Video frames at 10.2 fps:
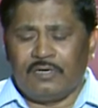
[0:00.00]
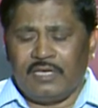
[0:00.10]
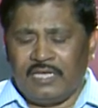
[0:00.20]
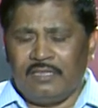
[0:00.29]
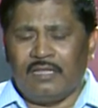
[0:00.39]

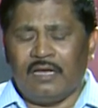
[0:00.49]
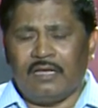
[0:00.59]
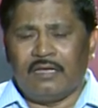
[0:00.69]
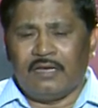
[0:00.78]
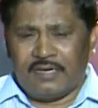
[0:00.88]
in the
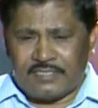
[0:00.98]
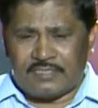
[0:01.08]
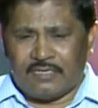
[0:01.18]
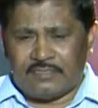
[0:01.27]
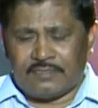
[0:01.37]

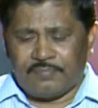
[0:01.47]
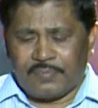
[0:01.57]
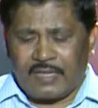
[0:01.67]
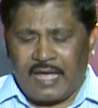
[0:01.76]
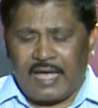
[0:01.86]
research,
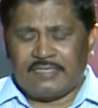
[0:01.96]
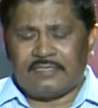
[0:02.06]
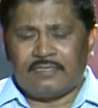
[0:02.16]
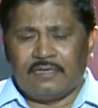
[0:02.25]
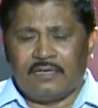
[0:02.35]

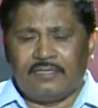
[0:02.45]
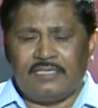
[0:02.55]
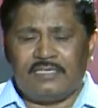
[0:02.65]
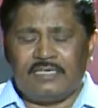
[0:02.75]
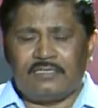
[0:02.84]
as
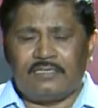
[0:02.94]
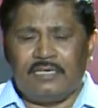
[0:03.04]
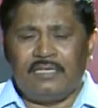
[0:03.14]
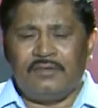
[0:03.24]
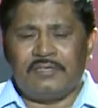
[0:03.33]
this is
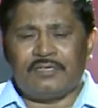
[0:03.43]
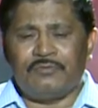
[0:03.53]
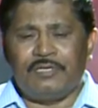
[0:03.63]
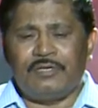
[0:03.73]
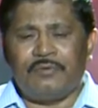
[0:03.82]
in which
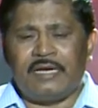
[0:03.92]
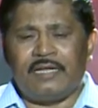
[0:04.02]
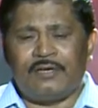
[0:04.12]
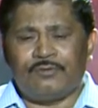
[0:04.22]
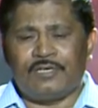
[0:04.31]
we divide the
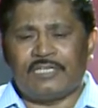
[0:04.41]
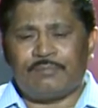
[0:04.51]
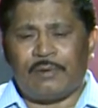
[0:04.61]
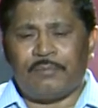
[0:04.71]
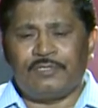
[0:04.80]
heterogeneous
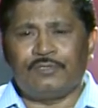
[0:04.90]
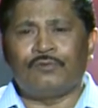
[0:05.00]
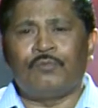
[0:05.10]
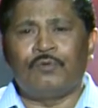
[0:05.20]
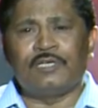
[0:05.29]
population into
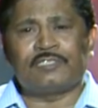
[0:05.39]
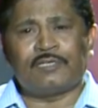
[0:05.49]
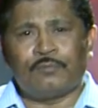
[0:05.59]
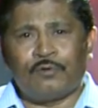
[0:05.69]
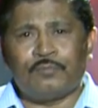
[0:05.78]
homogeneous
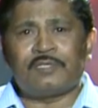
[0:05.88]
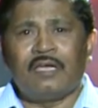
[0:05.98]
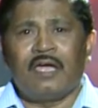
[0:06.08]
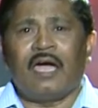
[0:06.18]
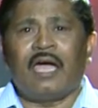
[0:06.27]
subgroups,
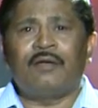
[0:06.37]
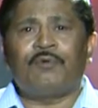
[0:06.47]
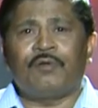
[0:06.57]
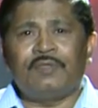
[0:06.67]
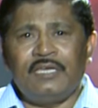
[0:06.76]
and
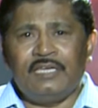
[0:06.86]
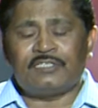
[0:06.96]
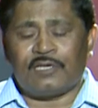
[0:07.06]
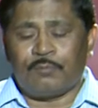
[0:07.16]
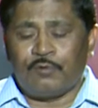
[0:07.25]
for each
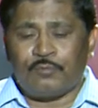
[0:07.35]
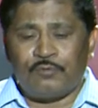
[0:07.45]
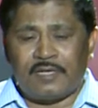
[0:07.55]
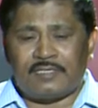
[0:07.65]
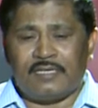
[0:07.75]
subgroups
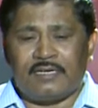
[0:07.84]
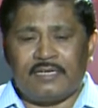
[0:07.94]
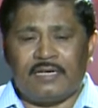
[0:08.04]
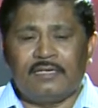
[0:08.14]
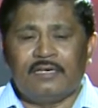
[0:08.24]
we are
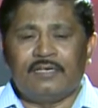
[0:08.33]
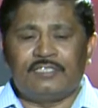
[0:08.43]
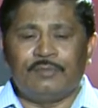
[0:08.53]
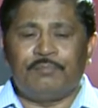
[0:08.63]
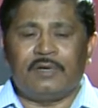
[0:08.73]
selecting a
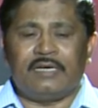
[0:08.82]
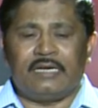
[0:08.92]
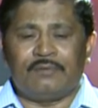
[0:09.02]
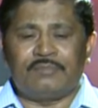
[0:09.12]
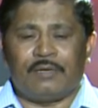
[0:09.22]
simple
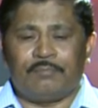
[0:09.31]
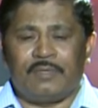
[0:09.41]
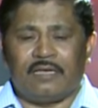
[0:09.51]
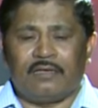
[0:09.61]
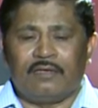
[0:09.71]
random
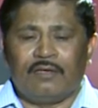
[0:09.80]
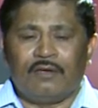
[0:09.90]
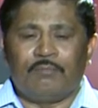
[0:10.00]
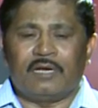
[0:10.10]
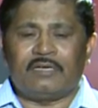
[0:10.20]
sampling.
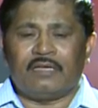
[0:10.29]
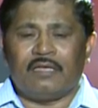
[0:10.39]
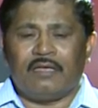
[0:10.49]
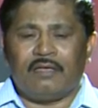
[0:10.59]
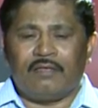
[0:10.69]
But
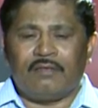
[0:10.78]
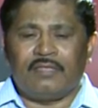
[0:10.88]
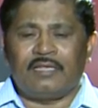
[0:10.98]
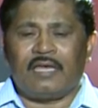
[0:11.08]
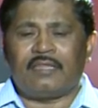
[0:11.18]

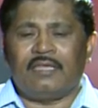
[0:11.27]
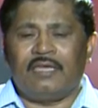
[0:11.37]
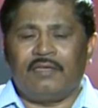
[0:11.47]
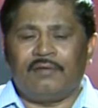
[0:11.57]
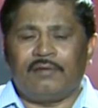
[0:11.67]
these are
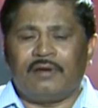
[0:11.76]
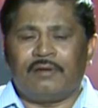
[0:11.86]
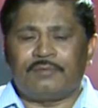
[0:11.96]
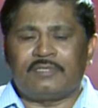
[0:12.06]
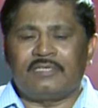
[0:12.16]

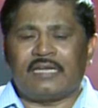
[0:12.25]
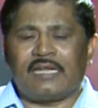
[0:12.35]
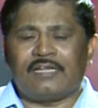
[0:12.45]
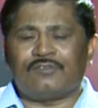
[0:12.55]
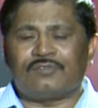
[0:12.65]
the there
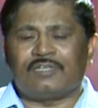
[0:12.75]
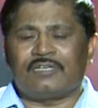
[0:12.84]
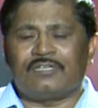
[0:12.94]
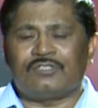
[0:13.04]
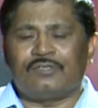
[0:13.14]
are also
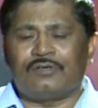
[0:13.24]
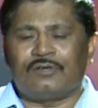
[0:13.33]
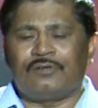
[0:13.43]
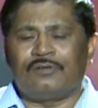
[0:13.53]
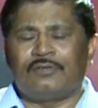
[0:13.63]

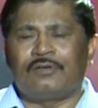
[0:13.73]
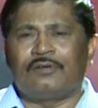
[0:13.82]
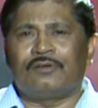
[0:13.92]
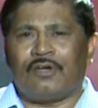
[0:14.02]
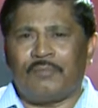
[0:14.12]
certain
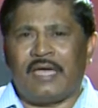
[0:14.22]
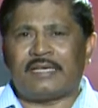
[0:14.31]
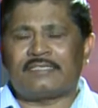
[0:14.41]
drawbacks